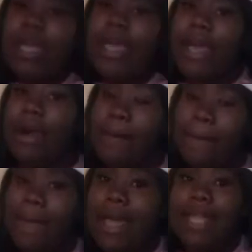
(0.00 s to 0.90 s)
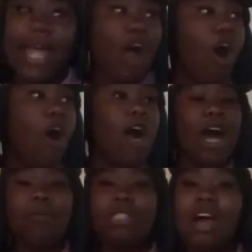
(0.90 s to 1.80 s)
Him. And they all
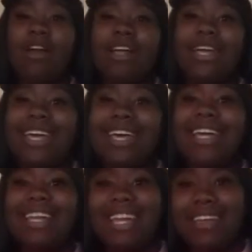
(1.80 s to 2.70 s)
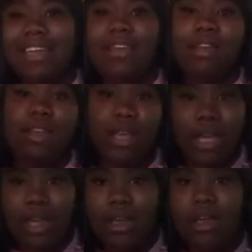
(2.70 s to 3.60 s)
up talking, giggling, he
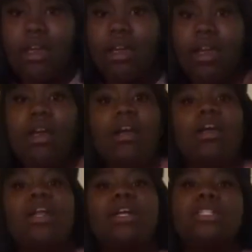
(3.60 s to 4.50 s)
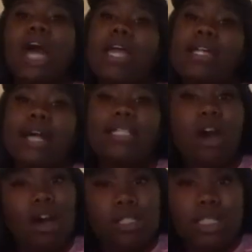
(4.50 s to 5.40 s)
here. And he's like, can I
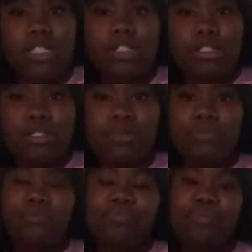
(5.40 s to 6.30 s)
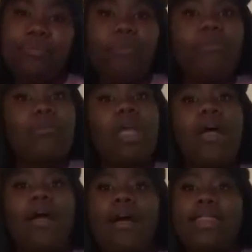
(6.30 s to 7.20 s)
talk to you?
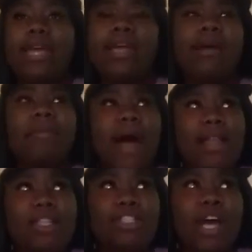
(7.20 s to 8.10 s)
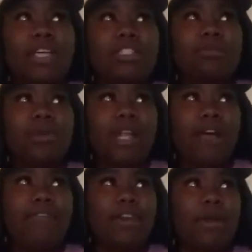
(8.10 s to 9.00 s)
And then he apologized or
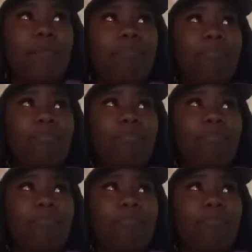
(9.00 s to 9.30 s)
whatever.